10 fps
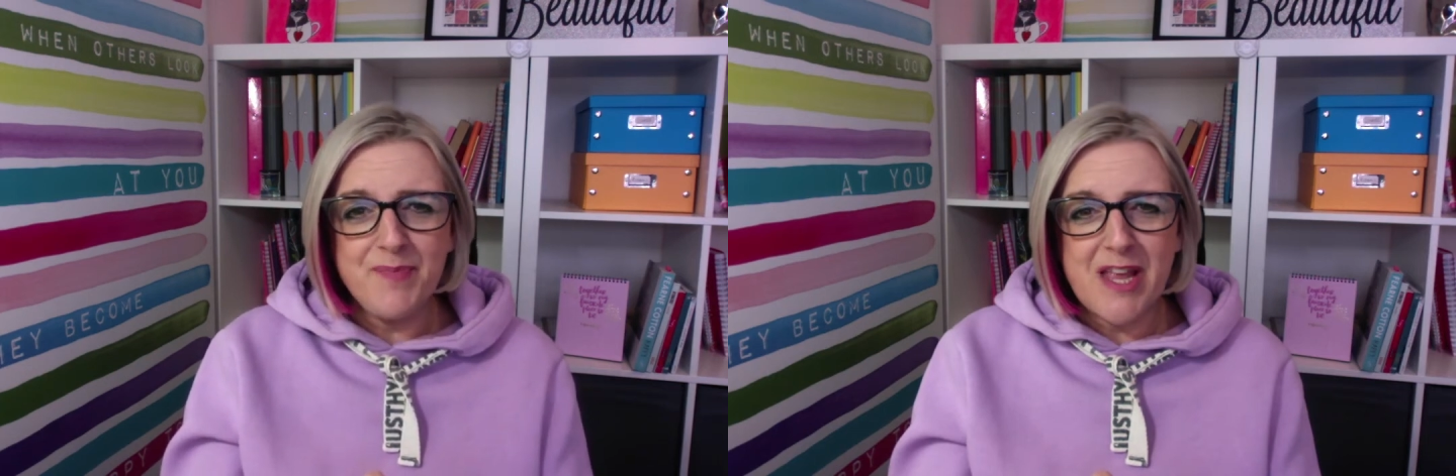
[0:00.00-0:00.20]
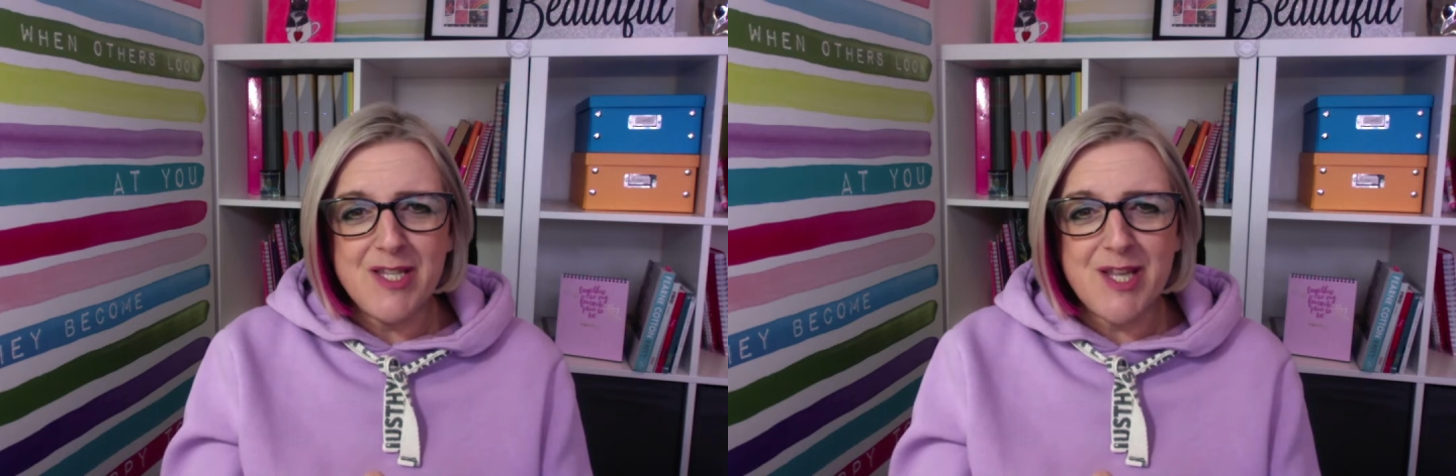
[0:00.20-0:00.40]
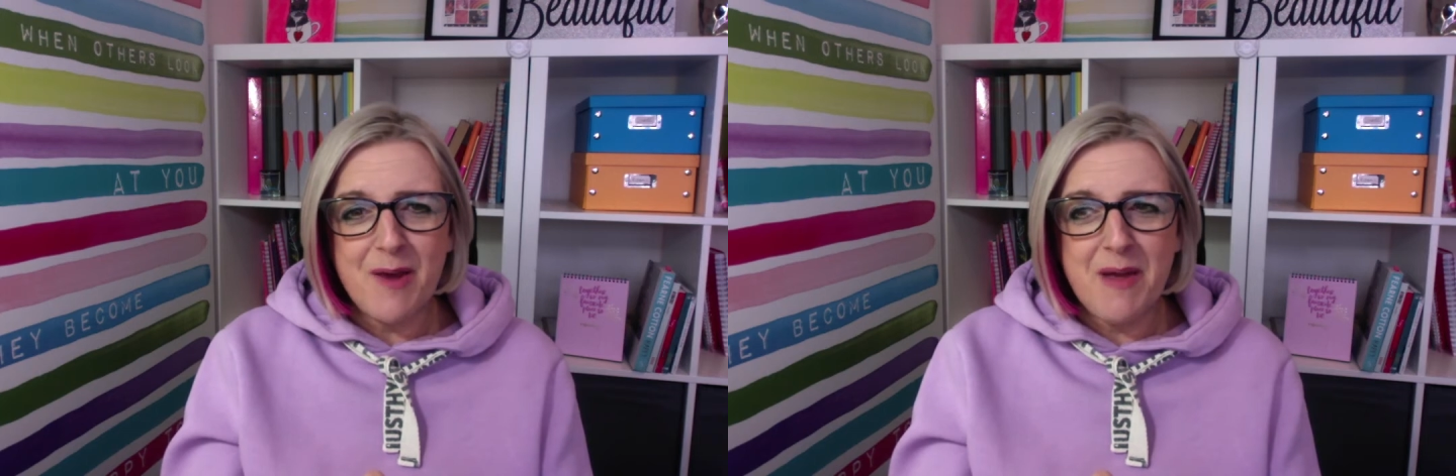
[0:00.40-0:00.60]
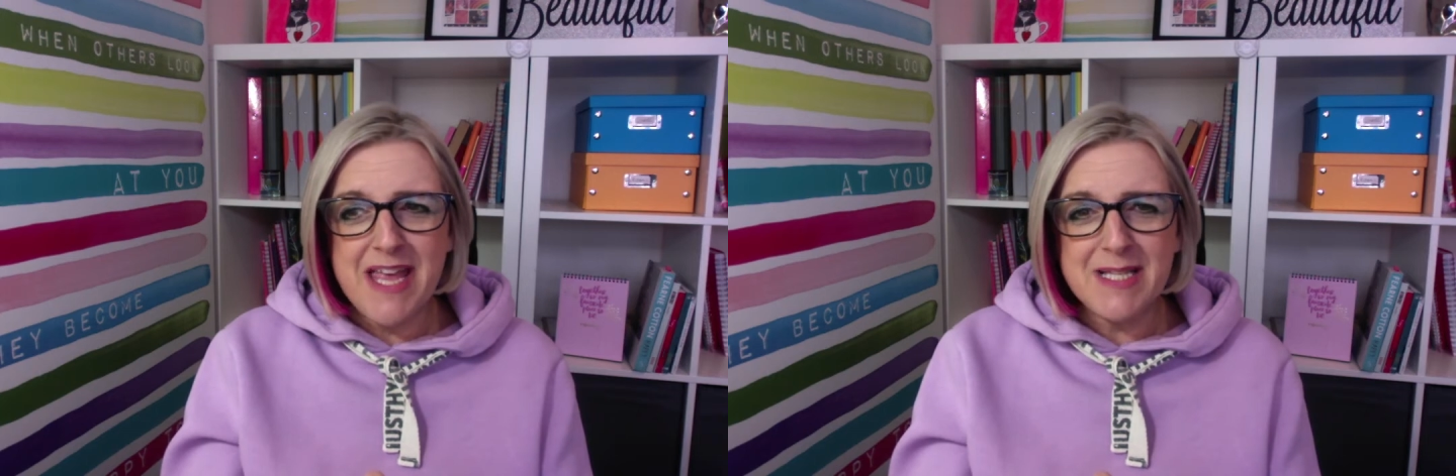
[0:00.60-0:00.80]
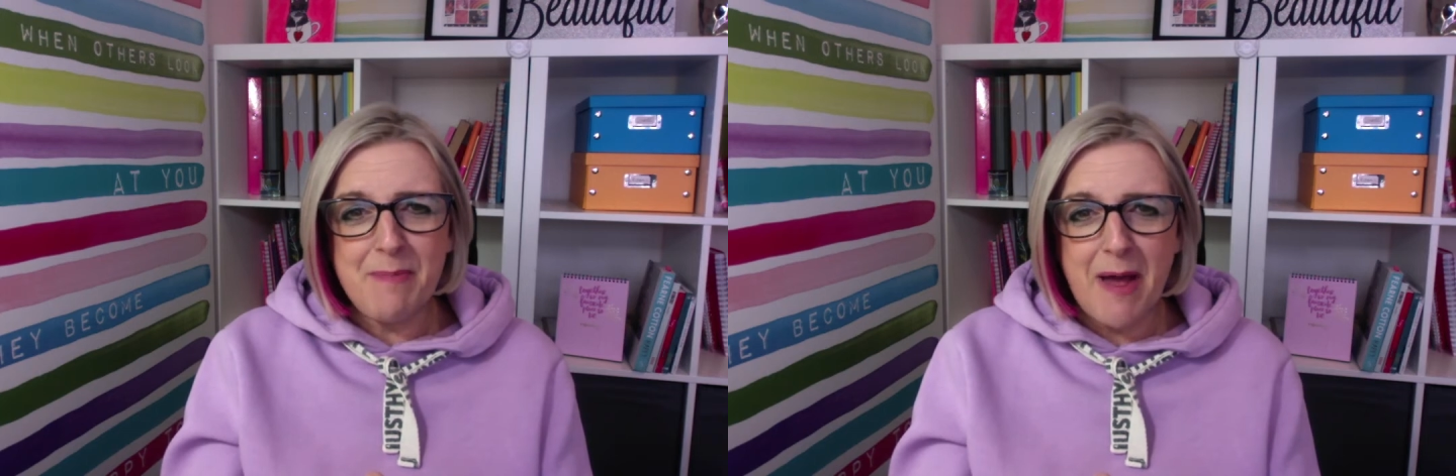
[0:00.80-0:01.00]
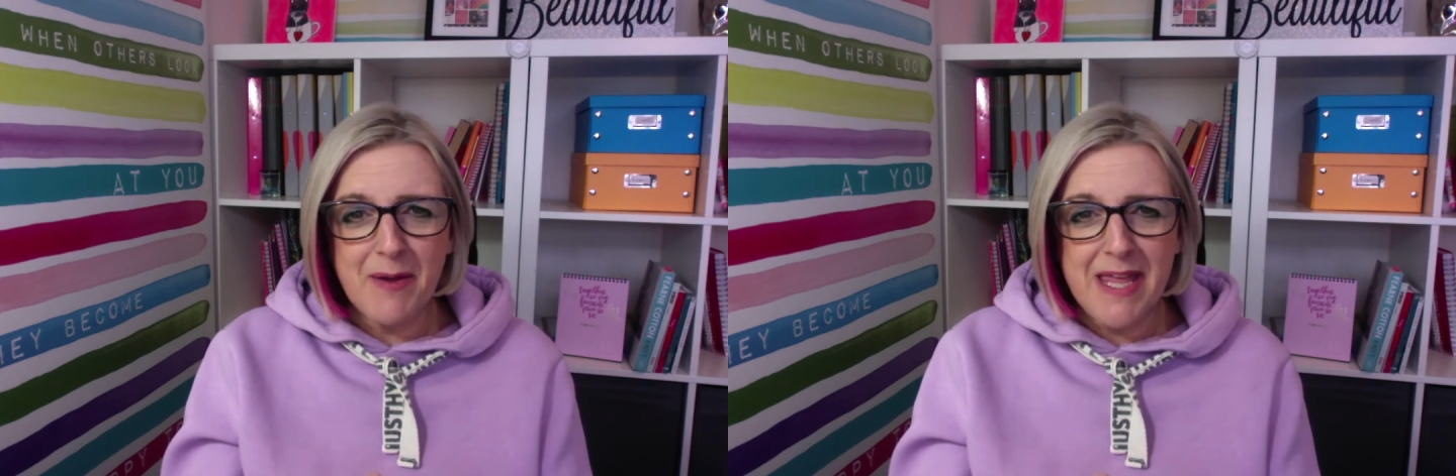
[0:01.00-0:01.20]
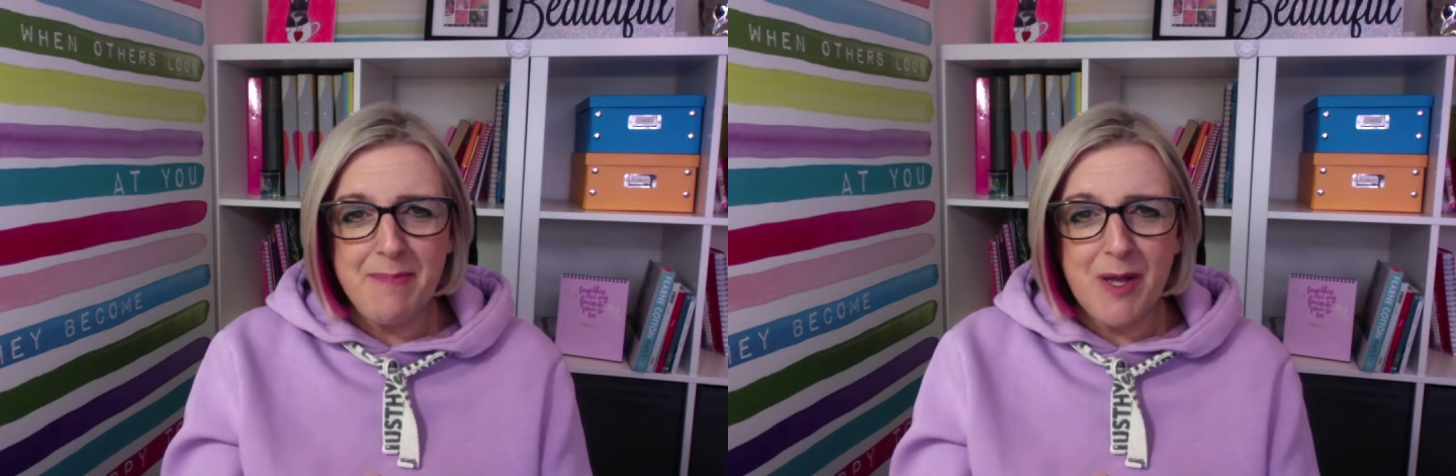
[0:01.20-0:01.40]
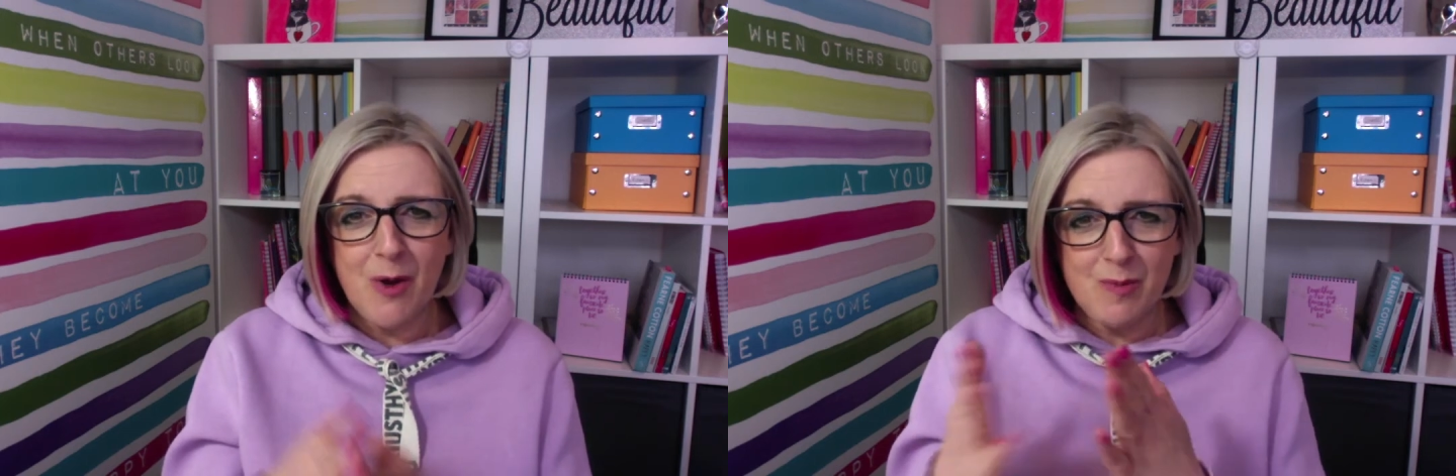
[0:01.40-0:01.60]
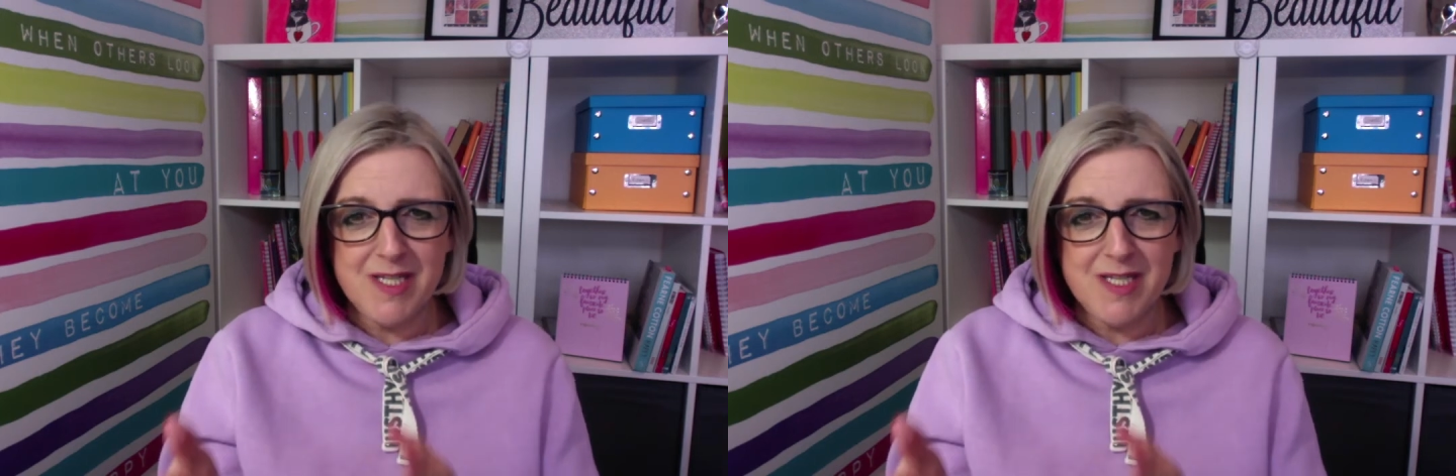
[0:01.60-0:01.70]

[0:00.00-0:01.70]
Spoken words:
So it is about keeping up